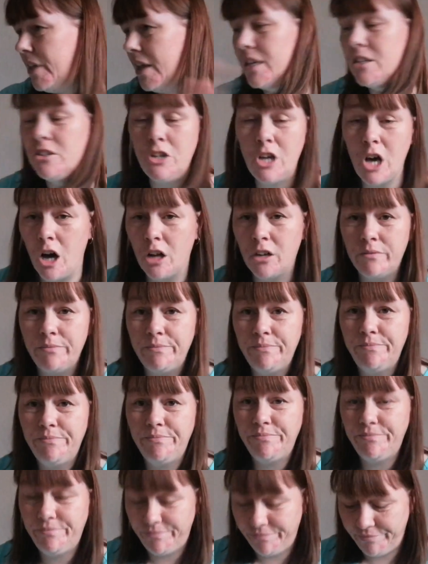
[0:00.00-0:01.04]
it's gone.
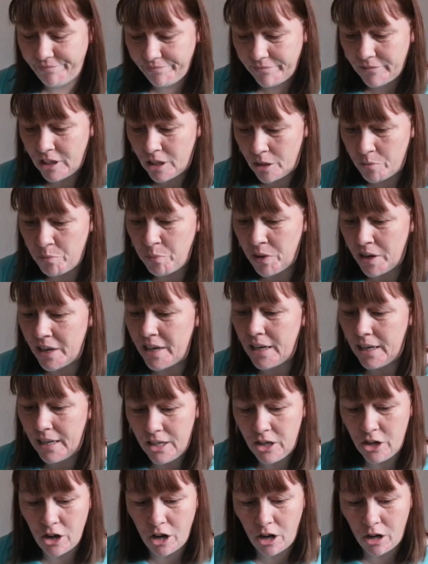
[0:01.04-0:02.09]

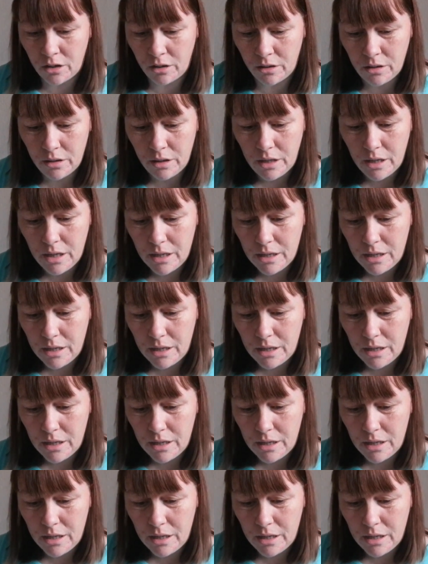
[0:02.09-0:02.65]
Completely gone.